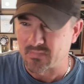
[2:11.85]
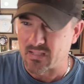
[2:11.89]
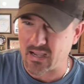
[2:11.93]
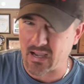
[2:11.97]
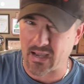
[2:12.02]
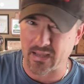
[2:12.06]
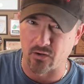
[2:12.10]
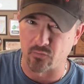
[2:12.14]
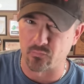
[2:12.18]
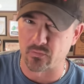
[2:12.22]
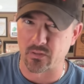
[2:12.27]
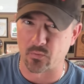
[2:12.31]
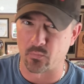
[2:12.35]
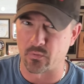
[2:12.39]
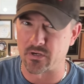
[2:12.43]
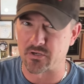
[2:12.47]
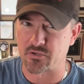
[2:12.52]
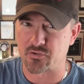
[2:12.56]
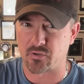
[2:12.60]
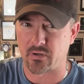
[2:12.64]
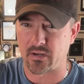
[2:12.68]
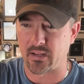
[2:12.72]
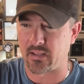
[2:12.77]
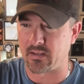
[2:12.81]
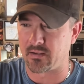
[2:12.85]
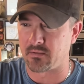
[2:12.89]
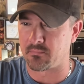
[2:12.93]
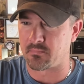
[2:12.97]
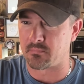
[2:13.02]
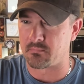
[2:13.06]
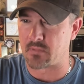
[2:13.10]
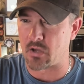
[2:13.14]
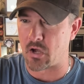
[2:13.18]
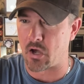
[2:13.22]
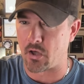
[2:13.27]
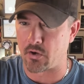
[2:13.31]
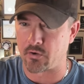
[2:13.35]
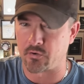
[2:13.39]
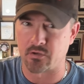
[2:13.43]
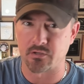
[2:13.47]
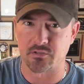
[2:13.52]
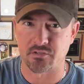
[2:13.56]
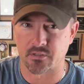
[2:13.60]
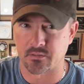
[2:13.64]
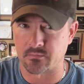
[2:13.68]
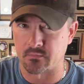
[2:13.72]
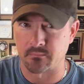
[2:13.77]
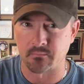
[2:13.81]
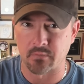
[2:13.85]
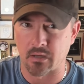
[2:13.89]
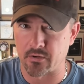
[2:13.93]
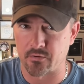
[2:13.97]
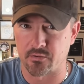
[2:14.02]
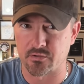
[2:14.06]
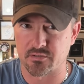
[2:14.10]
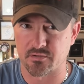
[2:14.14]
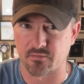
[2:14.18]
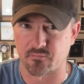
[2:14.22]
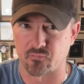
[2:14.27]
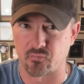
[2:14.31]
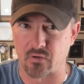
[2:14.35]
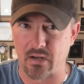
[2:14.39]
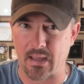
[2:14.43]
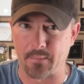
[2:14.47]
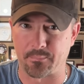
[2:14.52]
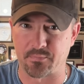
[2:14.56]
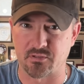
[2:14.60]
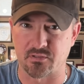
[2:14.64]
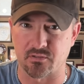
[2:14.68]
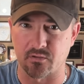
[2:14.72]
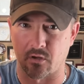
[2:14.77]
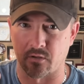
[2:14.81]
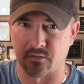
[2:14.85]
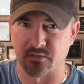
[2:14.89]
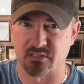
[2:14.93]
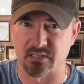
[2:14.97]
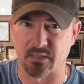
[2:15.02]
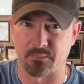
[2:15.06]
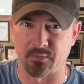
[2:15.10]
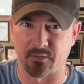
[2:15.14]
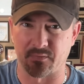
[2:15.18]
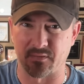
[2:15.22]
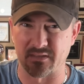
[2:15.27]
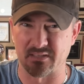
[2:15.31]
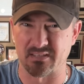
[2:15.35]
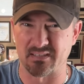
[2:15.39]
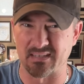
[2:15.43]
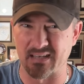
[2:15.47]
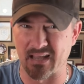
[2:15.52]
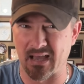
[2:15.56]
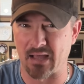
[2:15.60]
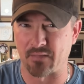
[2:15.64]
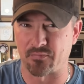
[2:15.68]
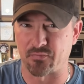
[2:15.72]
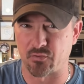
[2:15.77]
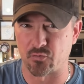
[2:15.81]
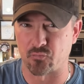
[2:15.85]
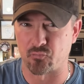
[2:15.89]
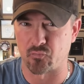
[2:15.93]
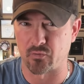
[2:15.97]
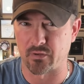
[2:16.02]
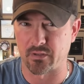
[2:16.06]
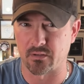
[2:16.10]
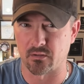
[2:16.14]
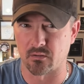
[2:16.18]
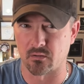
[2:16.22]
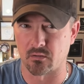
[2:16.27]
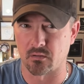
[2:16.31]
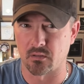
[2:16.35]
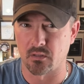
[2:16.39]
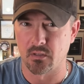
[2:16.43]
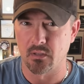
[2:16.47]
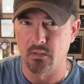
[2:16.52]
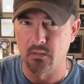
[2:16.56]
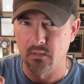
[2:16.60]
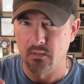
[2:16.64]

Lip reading: I don't really want to train hundreds and hundreds of reps on something that's not the real